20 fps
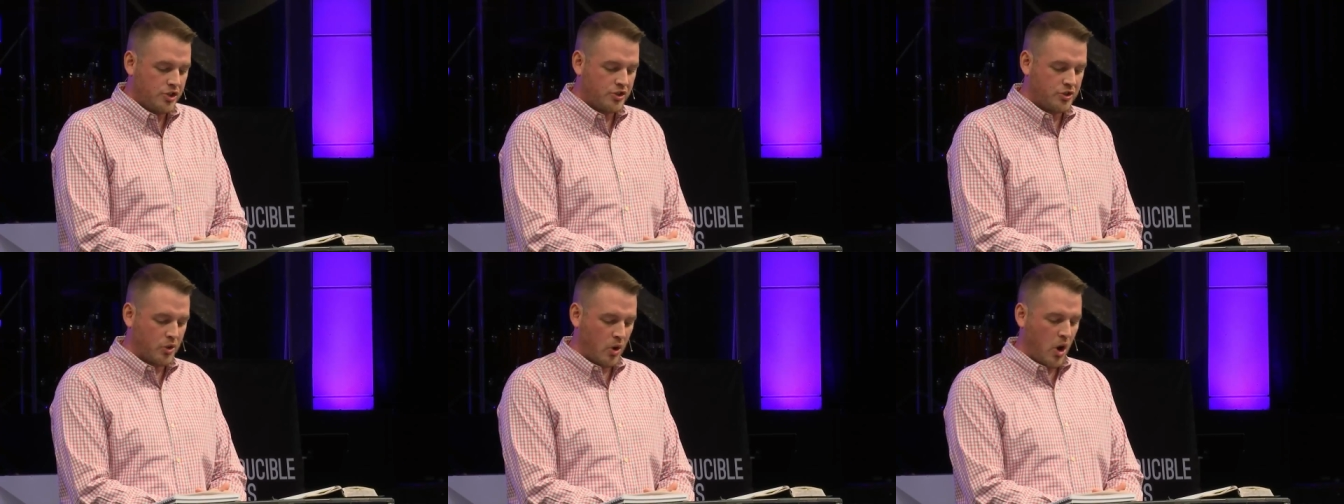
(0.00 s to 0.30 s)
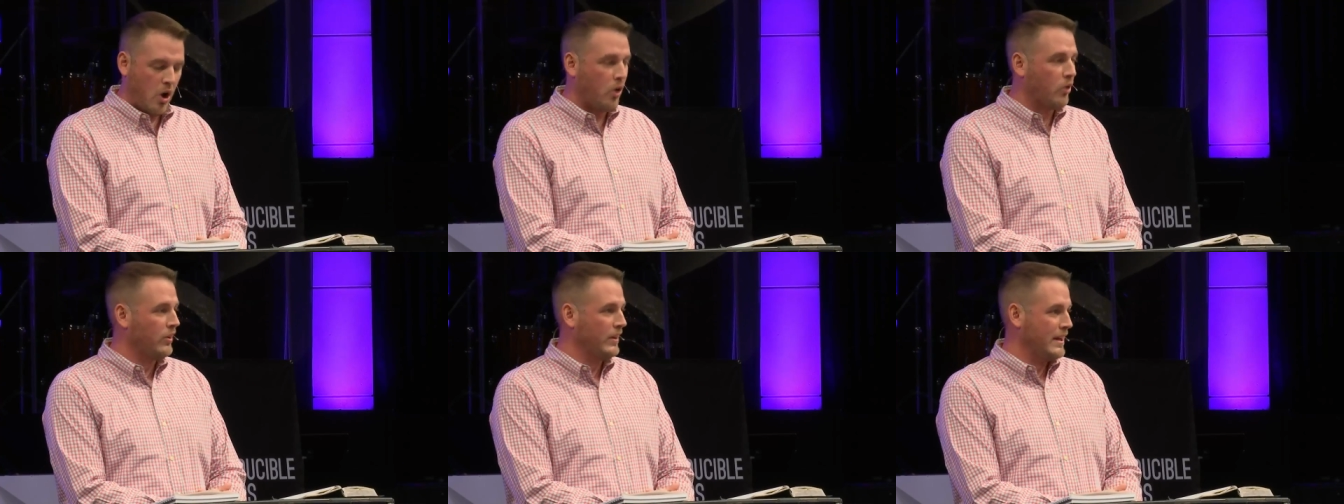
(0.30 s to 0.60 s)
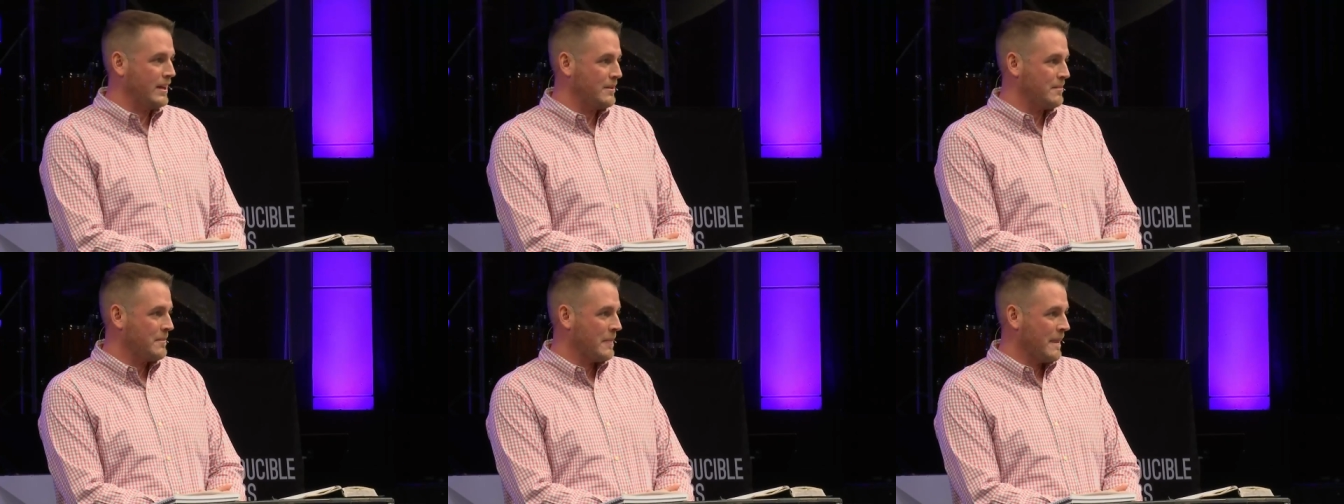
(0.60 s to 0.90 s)

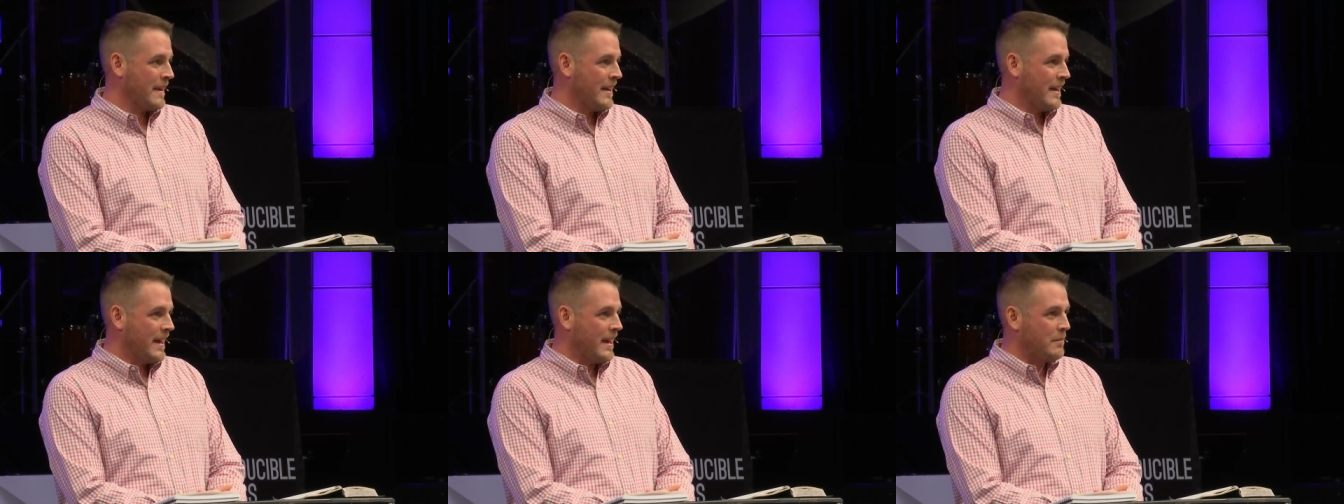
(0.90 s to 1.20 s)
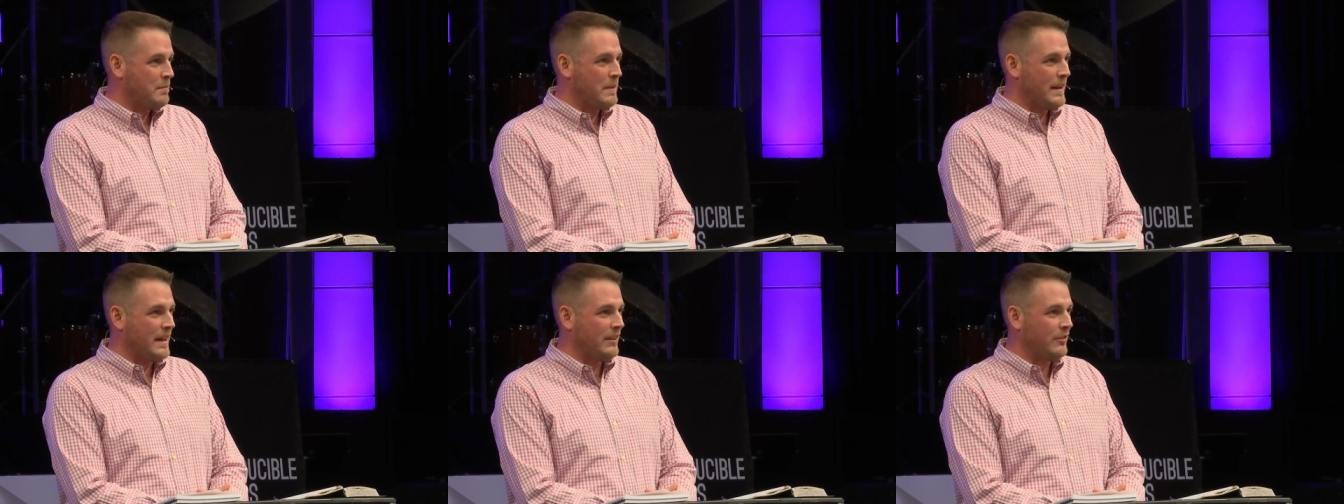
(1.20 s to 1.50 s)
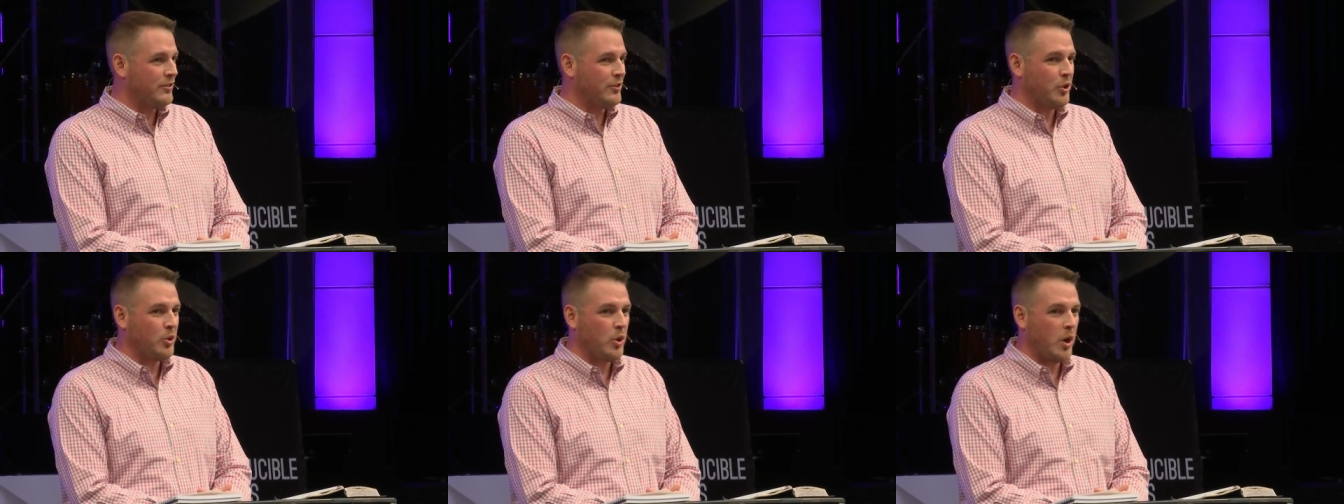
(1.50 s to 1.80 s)
strongly, it
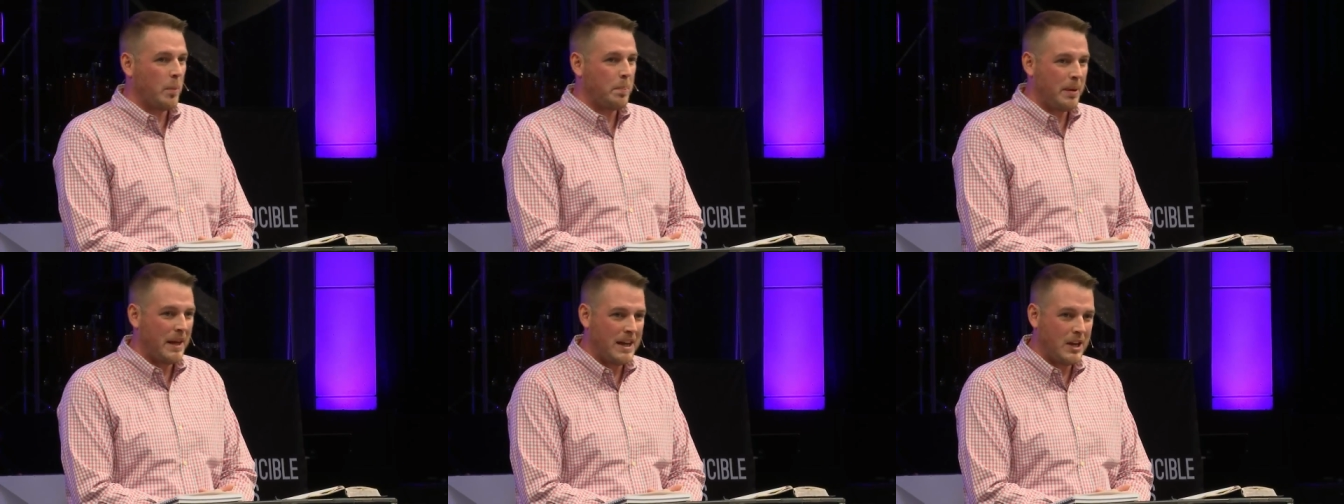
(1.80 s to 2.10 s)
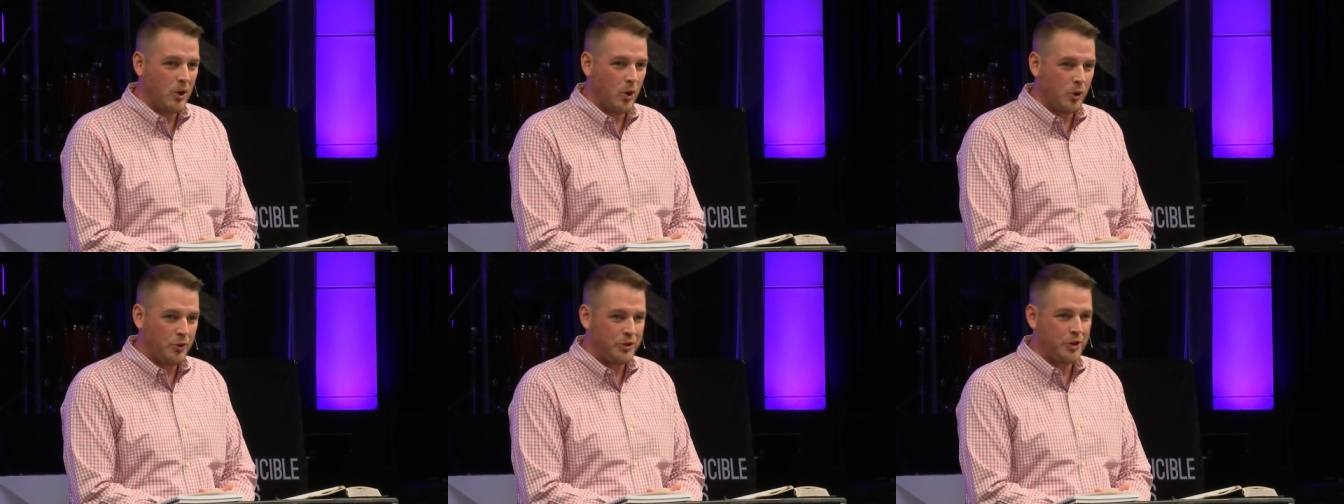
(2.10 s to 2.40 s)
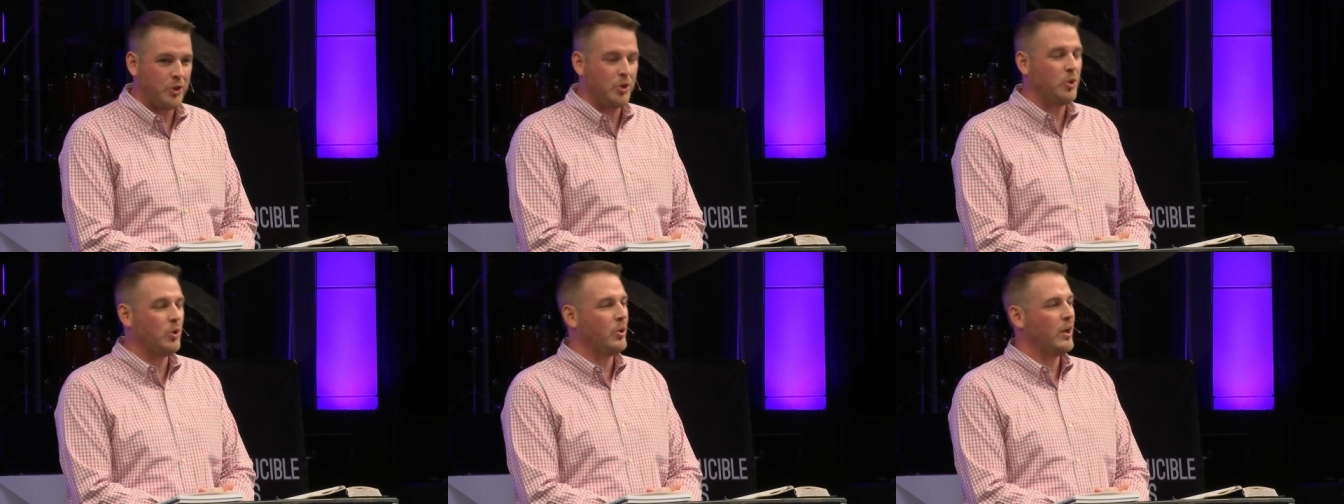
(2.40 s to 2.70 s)
means to appeal
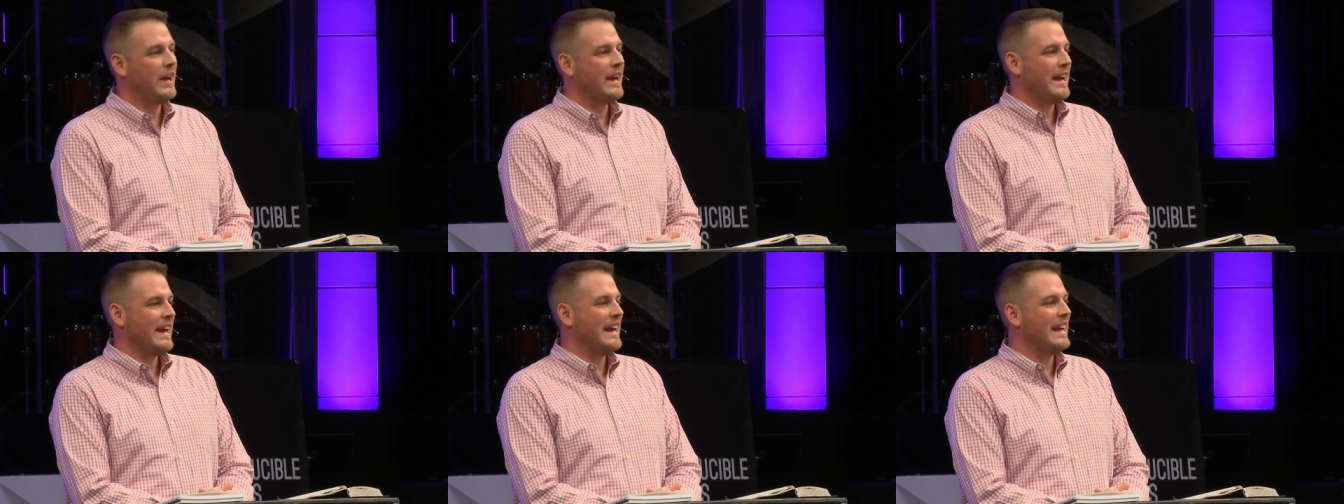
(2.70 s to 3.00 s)
to.